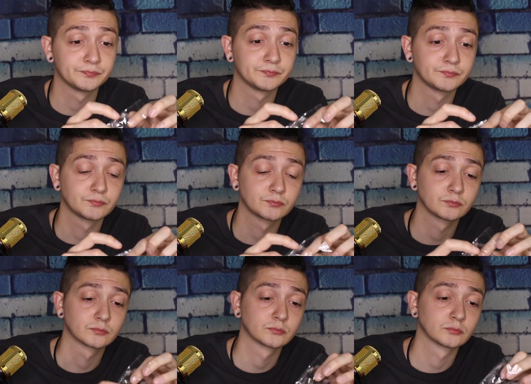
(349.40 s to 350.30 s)

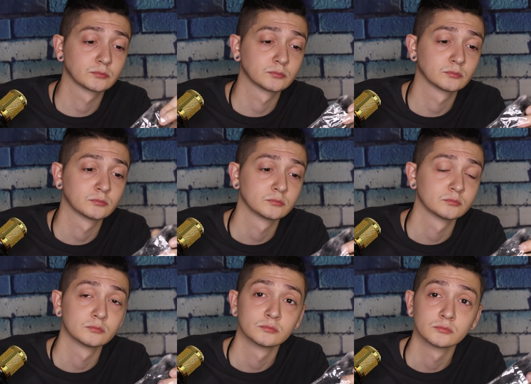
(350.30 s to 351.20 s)

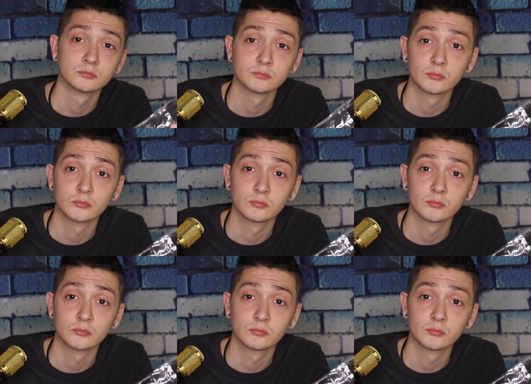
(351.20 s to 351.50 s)
[no speech]